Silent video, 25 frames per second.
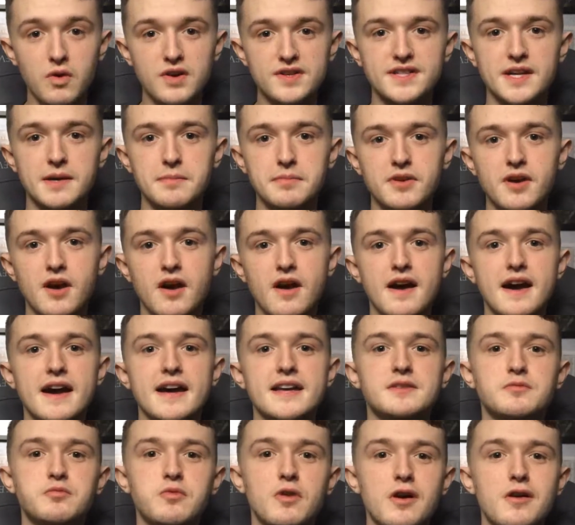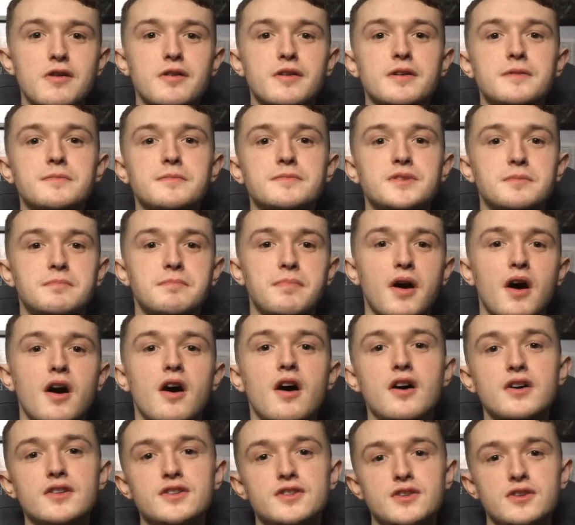What's up guys, welcome to
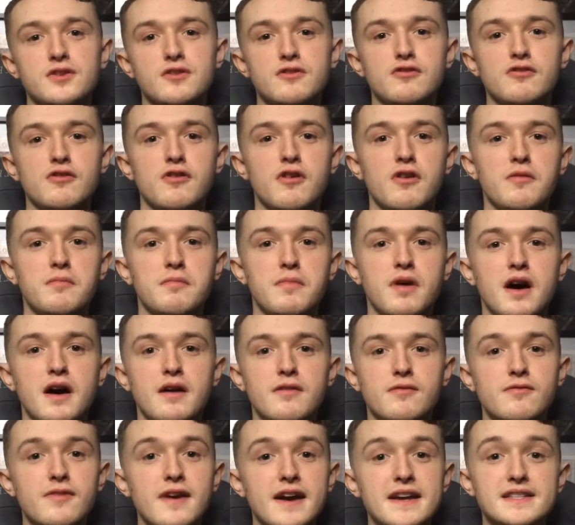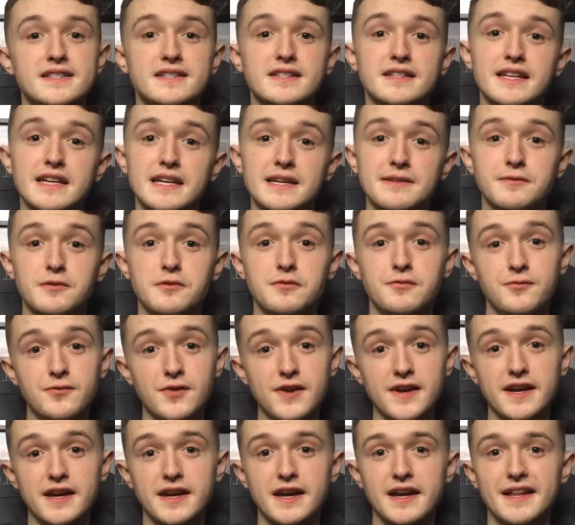part 2 of my Resident Evil
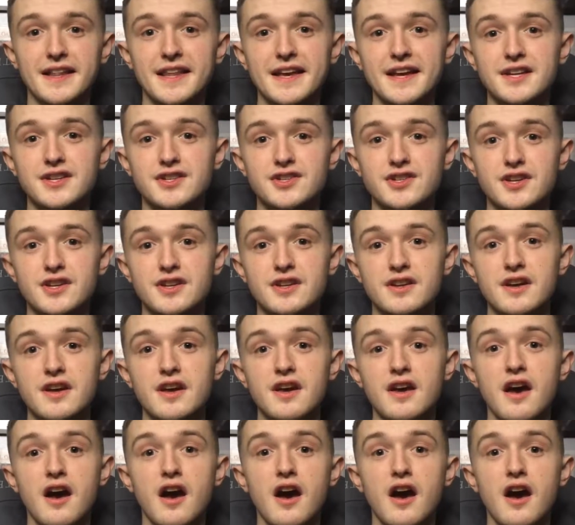figure collection.